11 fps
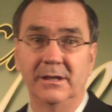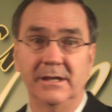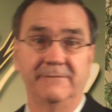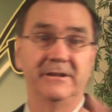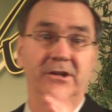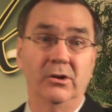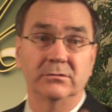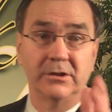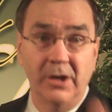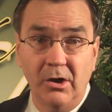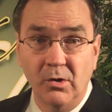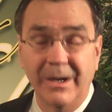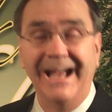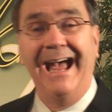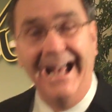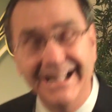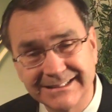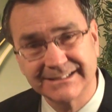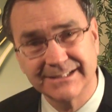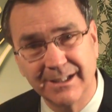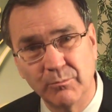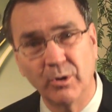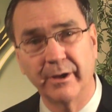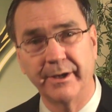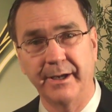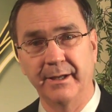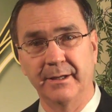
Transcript: If you don't know, ask someone.